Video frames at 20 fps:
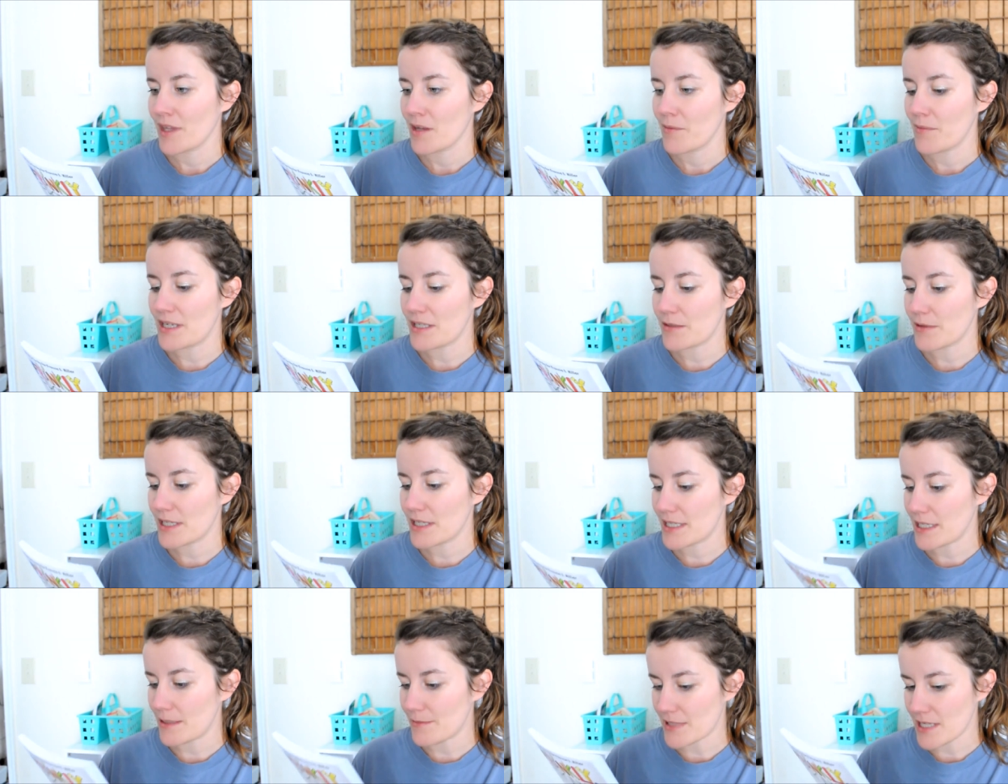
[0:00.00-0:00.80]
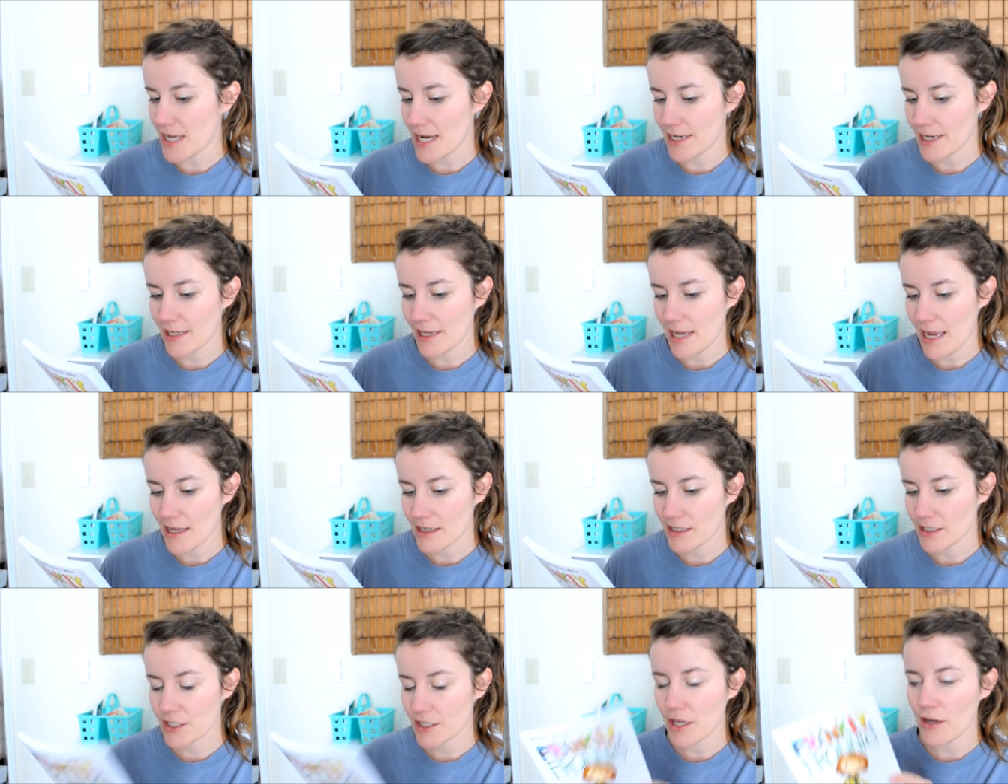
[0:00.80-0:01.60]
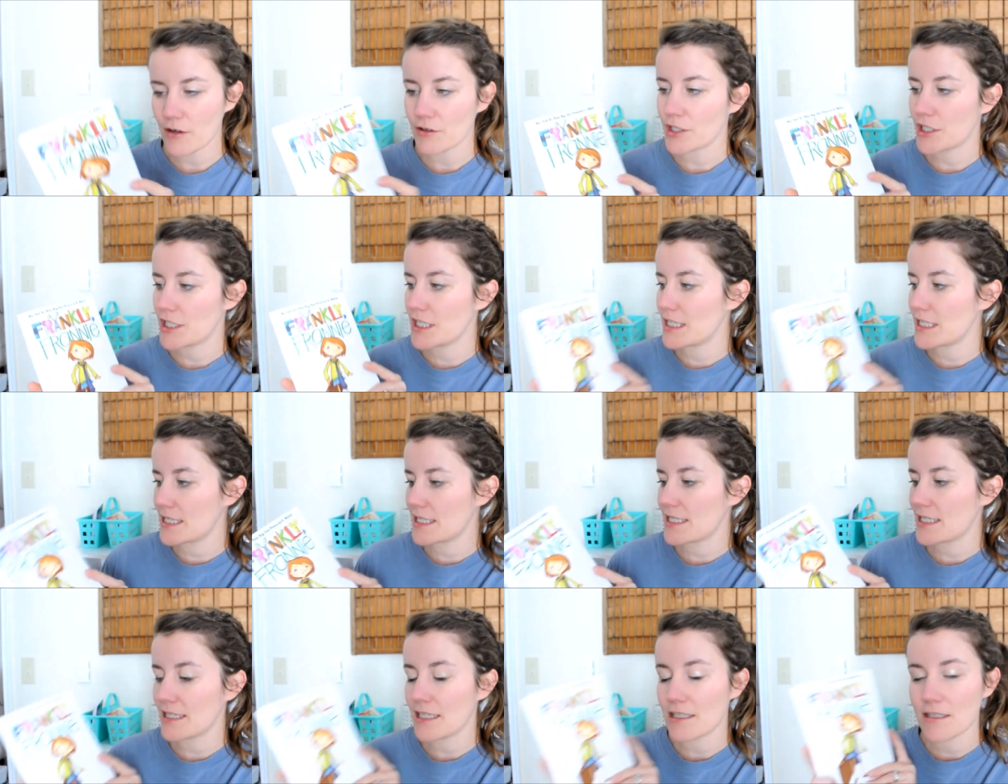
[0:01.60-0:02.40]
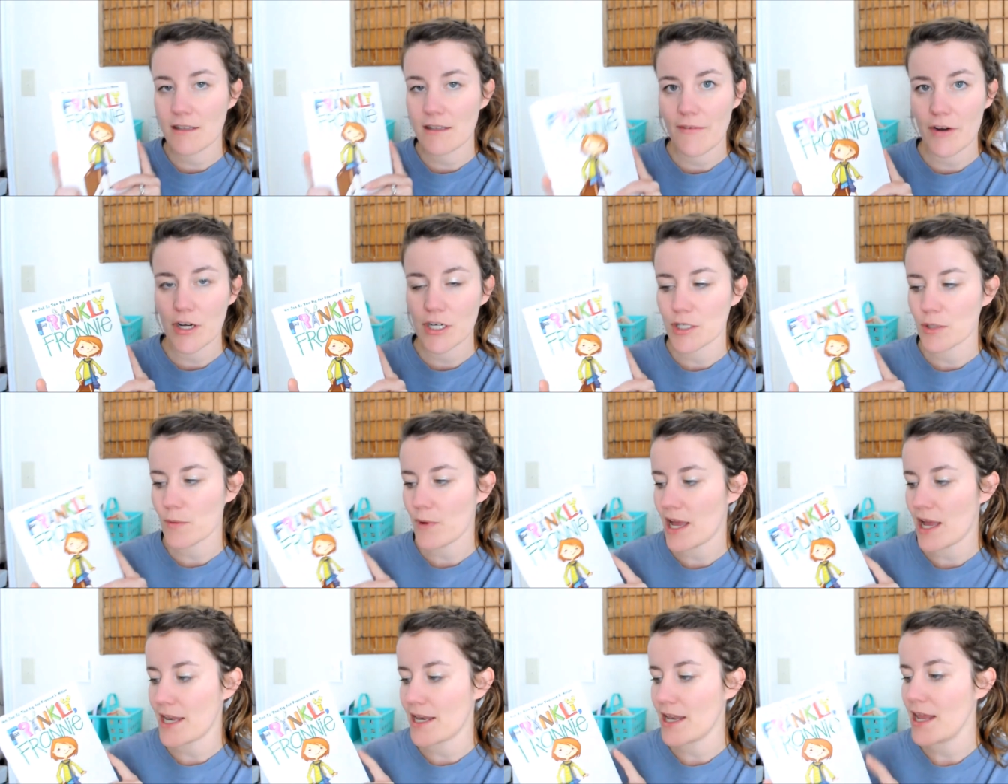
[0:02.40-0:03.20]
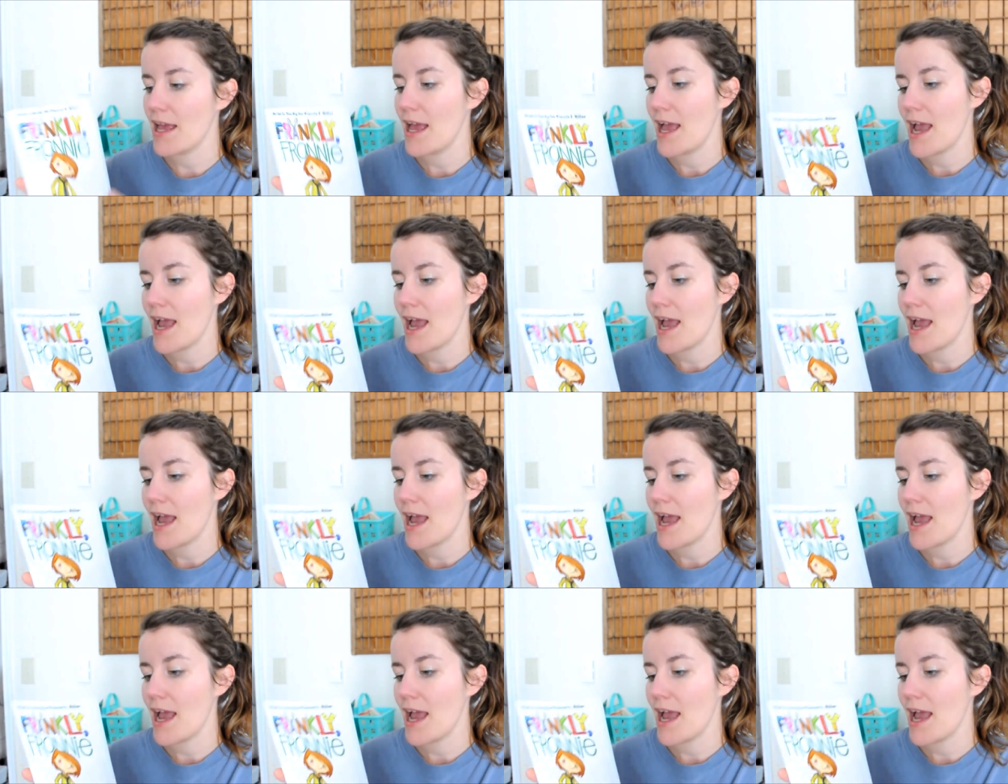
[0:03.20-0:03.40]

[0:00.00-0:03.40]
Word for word: That's what it seems like, yeah. So she's, this is the first one,